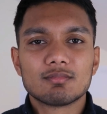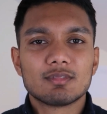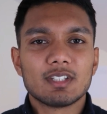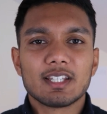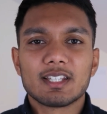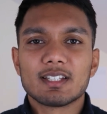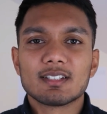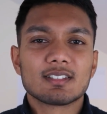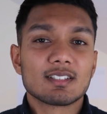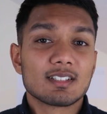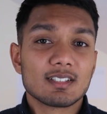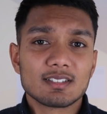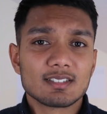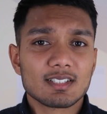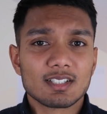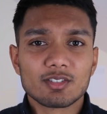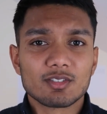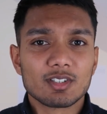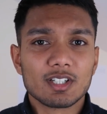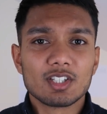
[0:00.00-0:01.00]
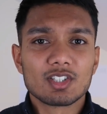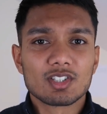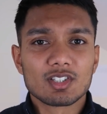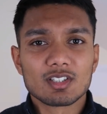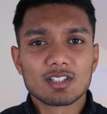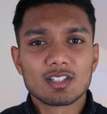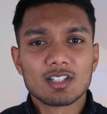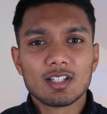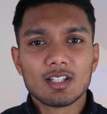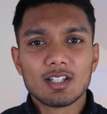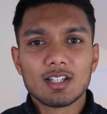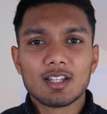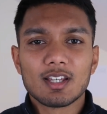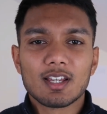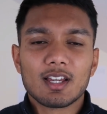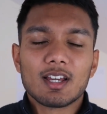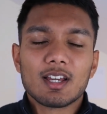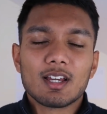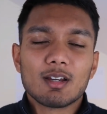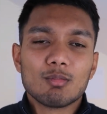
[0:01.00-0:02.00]
take into consideration.
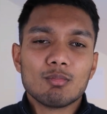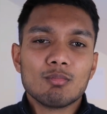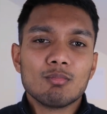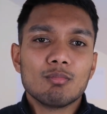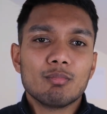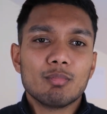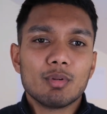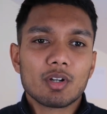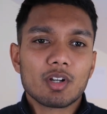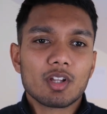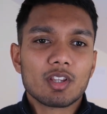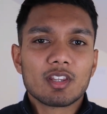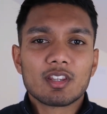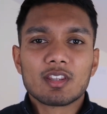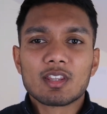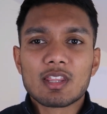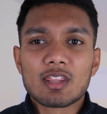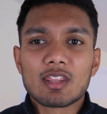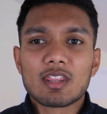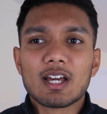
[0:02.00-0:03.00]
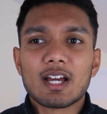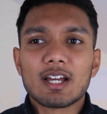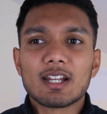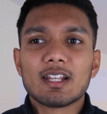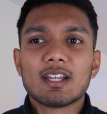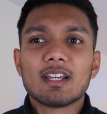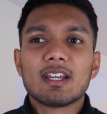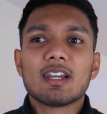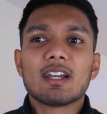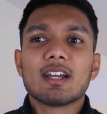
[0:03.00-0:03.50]
But other than that,